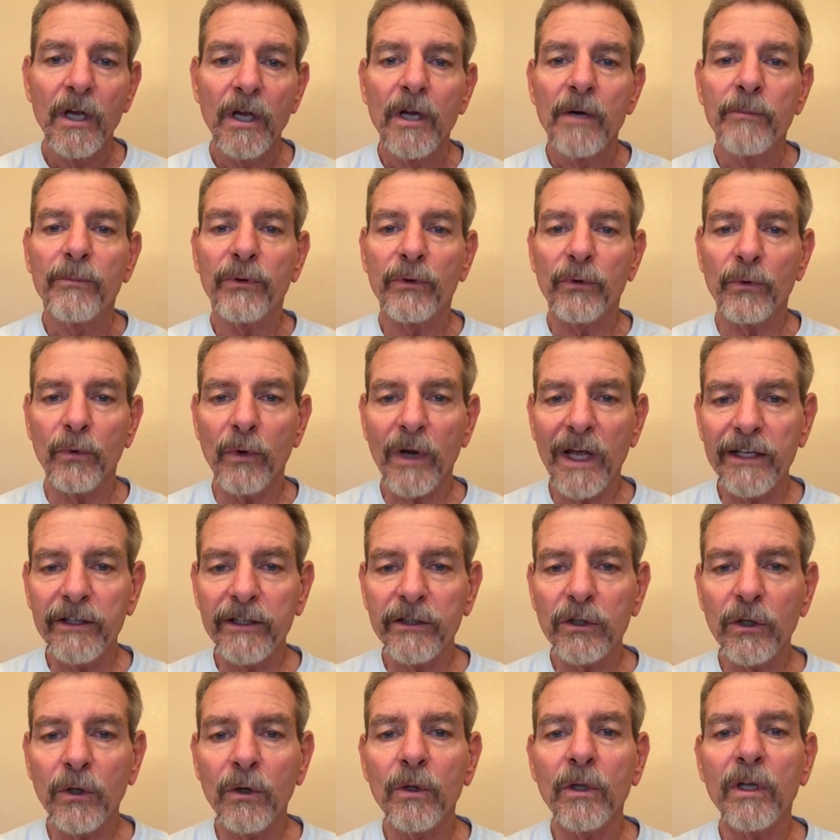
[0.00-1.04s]

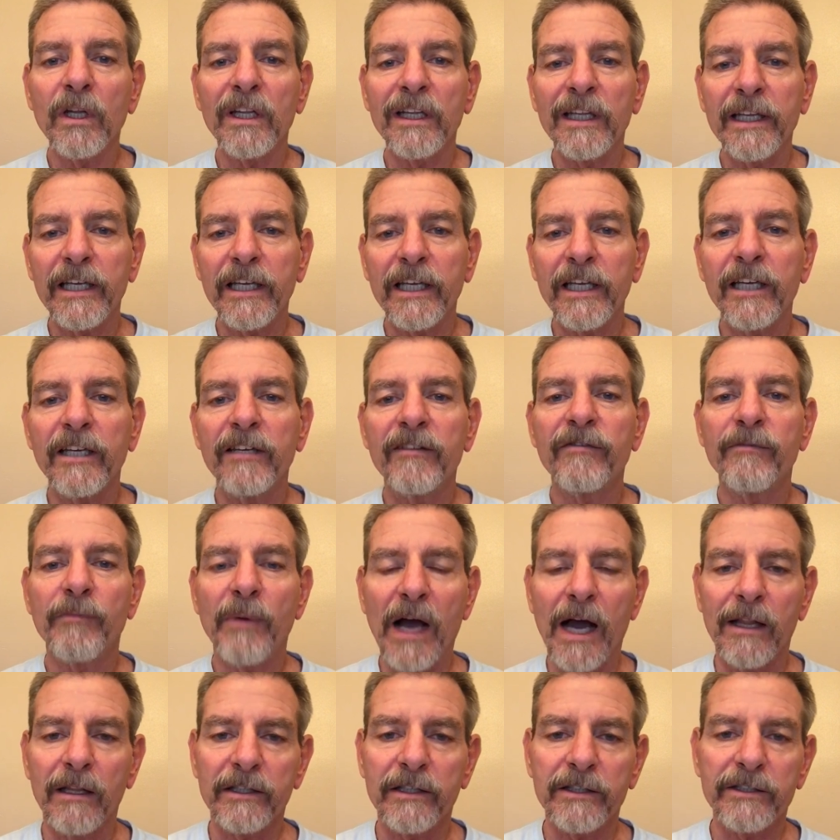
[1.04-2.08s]
parental leave
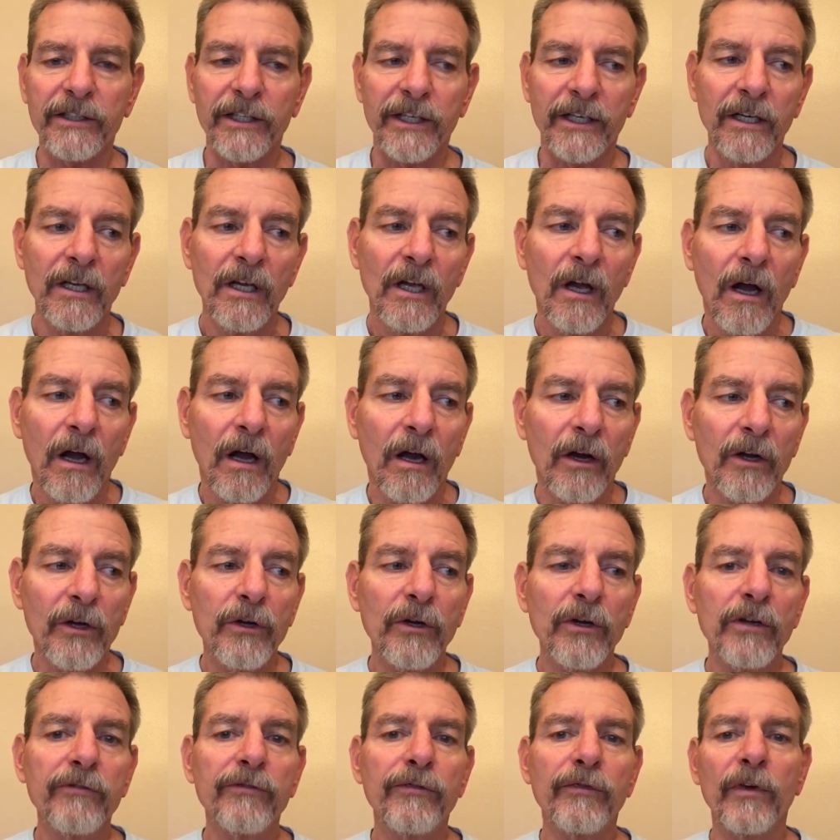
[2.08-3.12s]
policy. Our
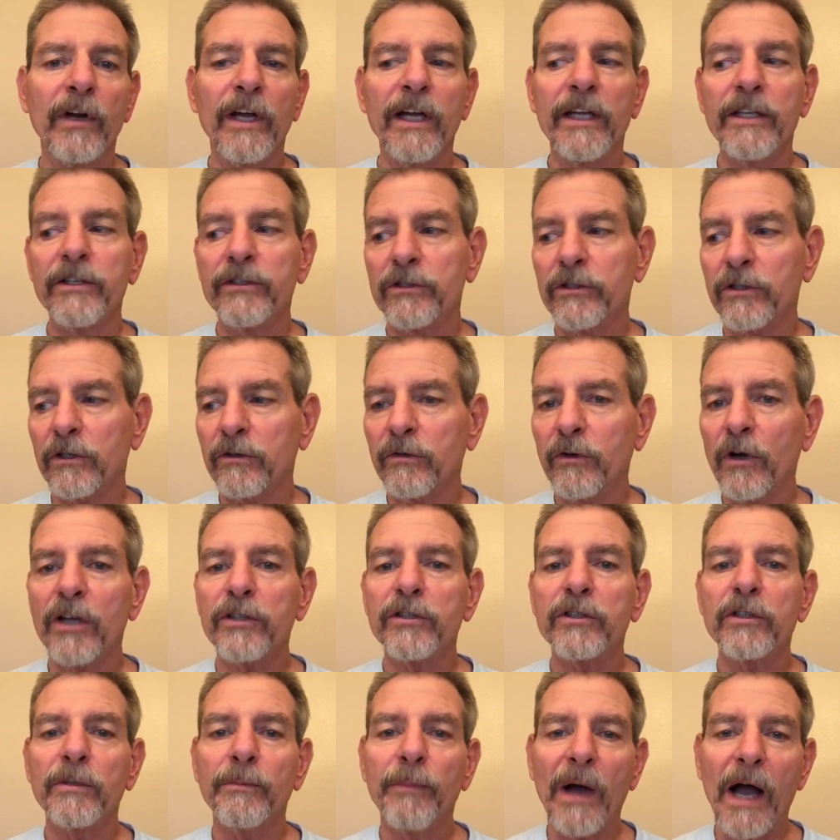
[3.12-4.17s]
good friends
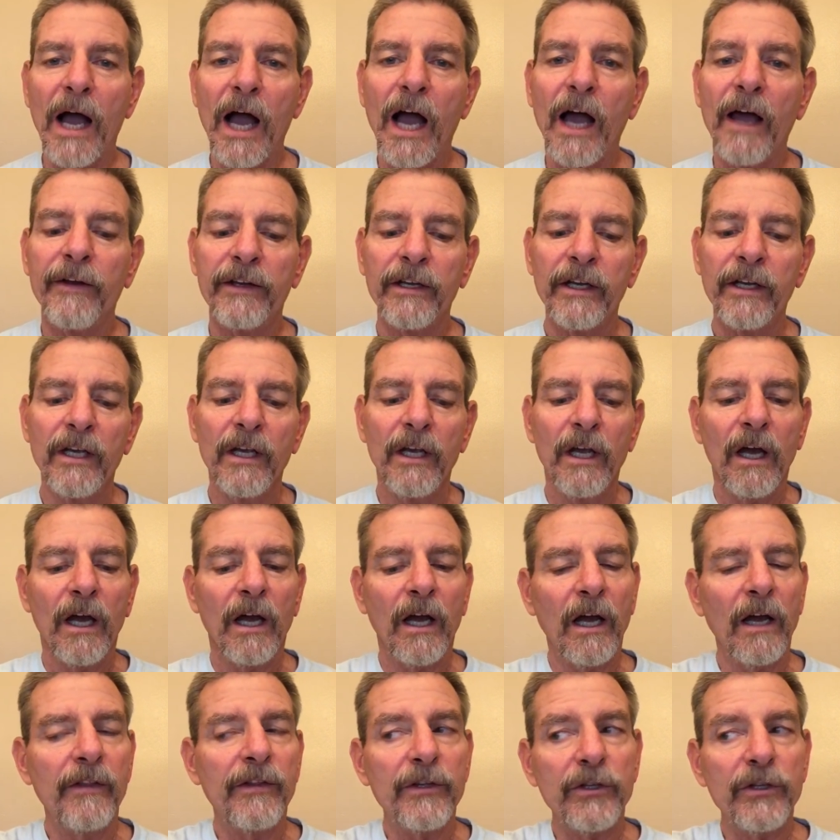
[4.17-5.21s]
across the pond,
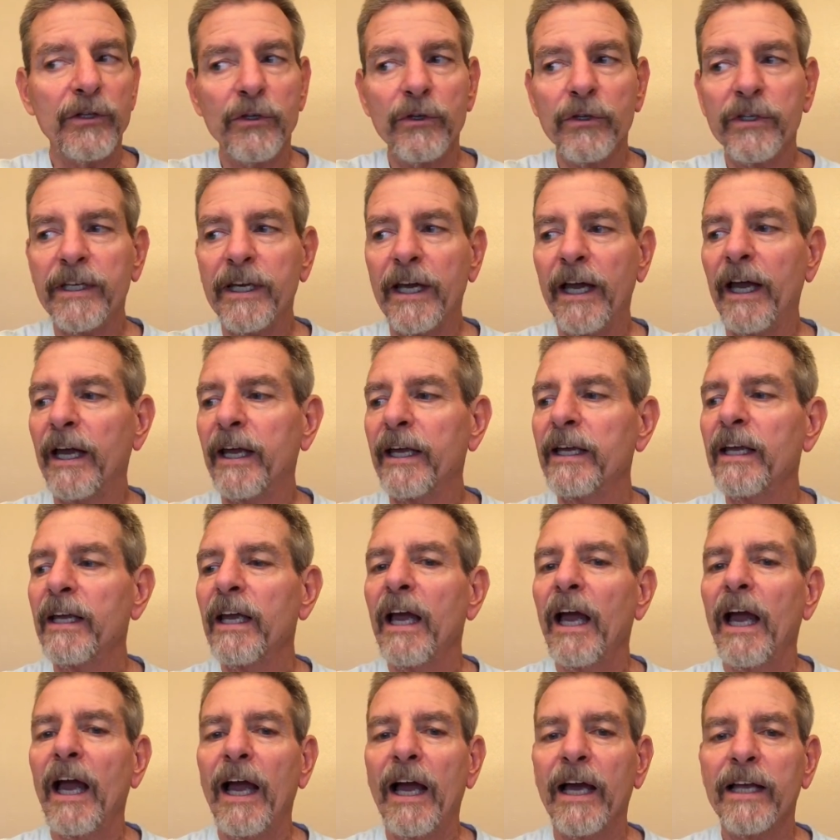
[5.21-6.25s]
the UK,
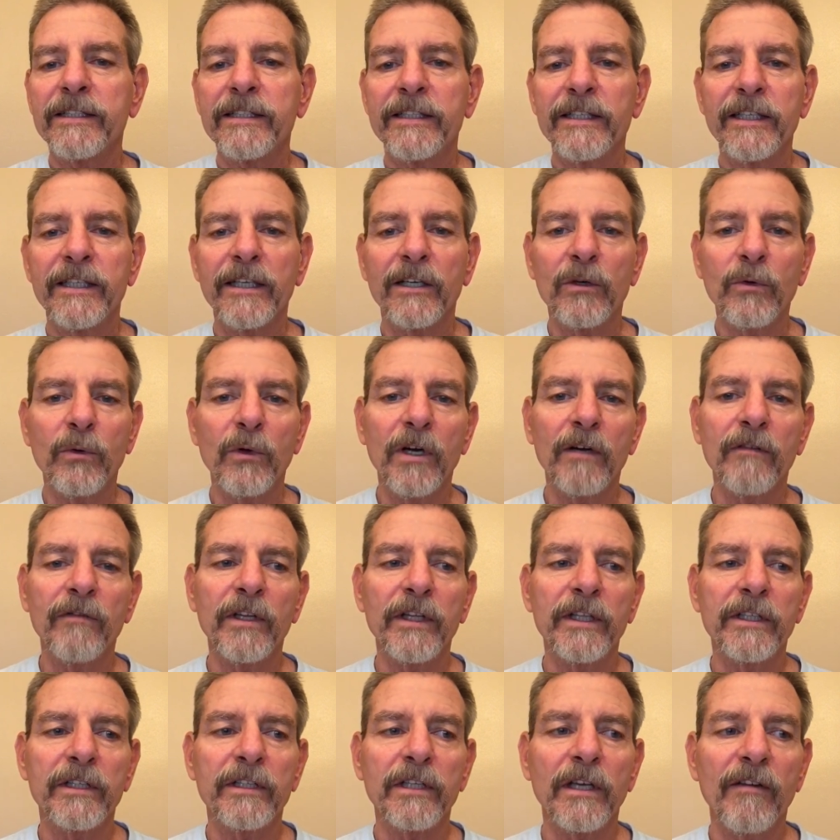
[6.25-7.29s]
has the
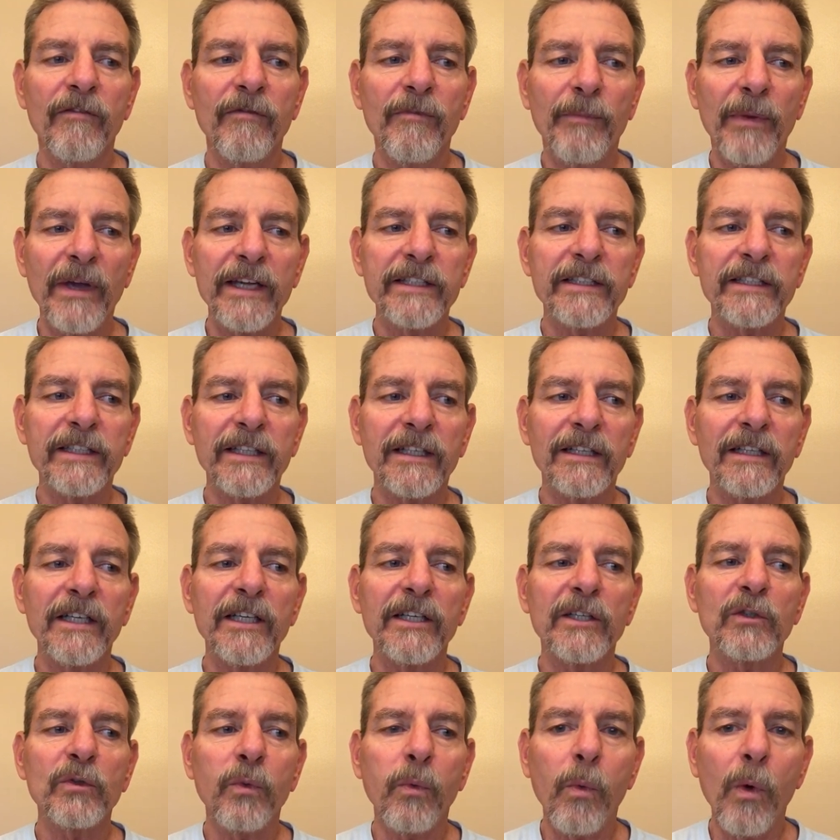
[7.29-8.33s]
equivalent of basically
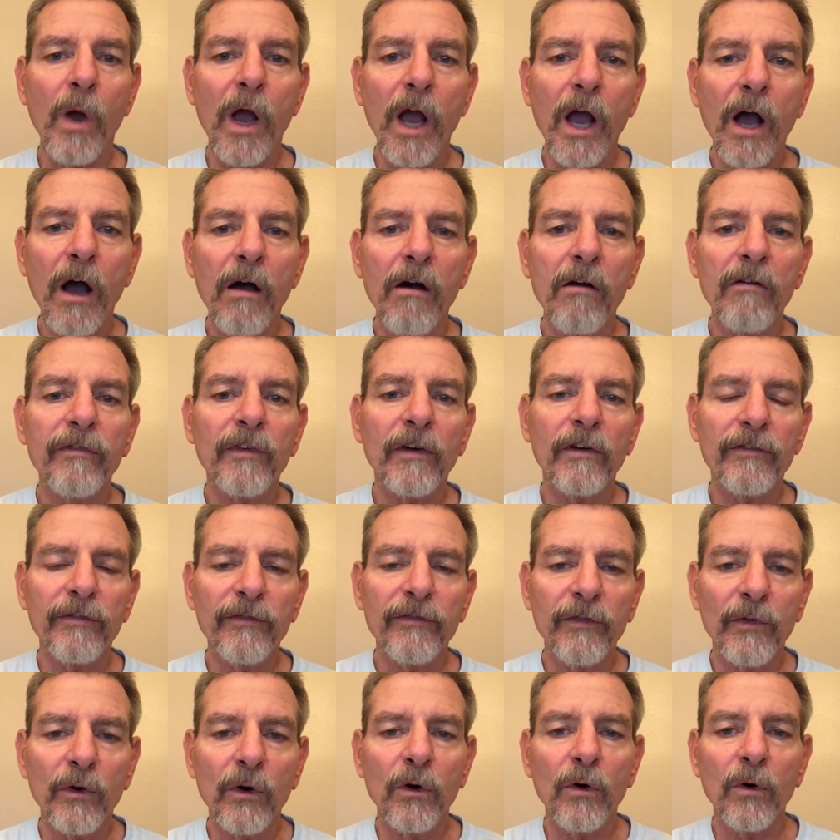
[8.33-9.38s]
12
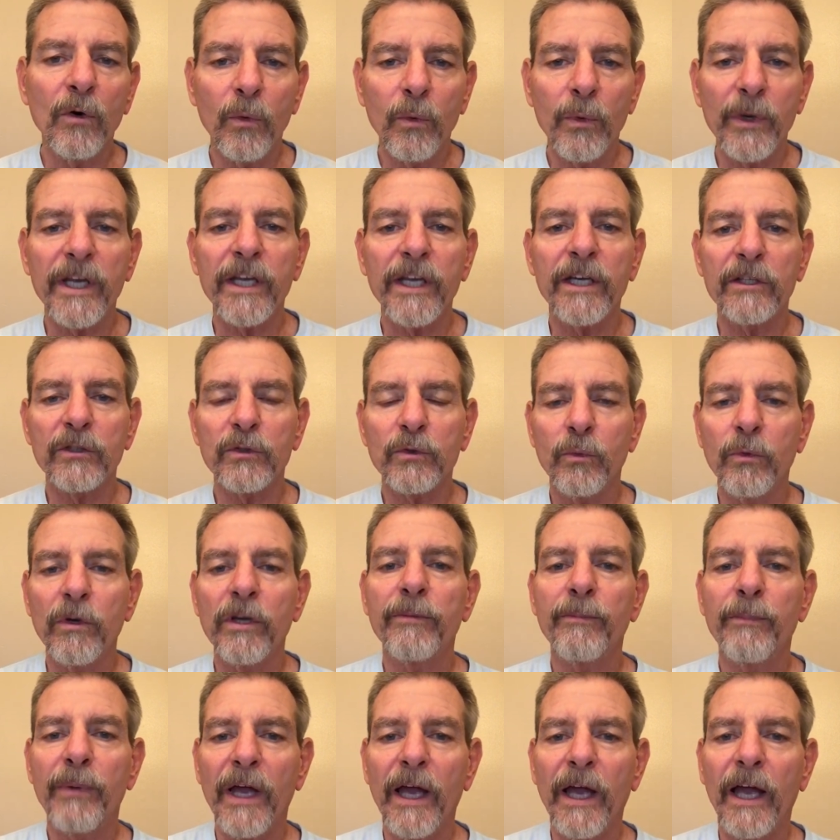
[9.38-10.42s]
full weeks
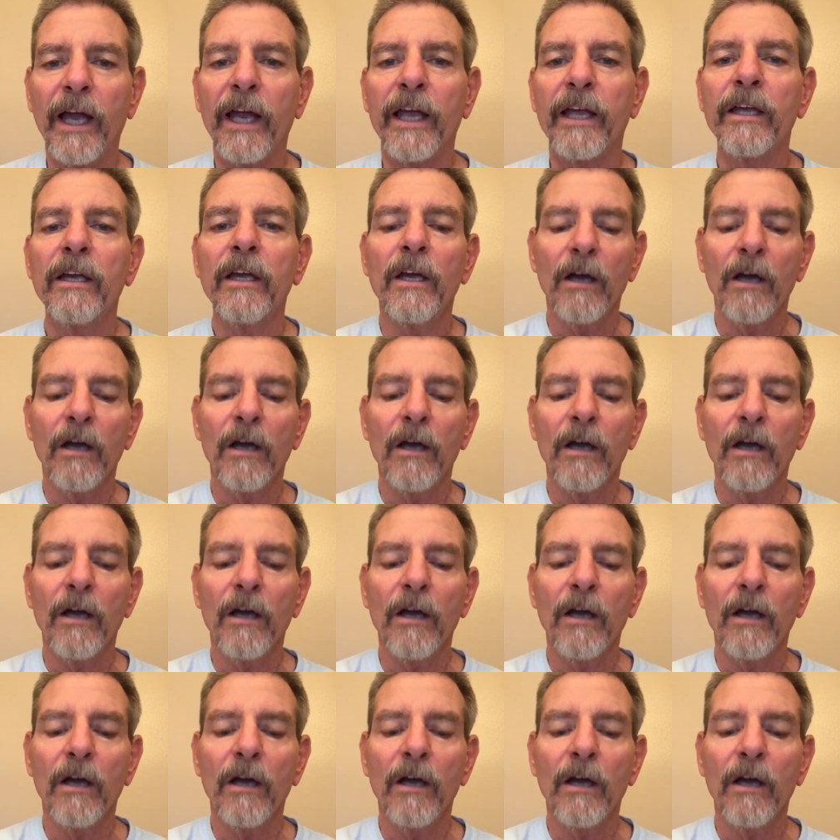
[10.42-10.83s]
with pay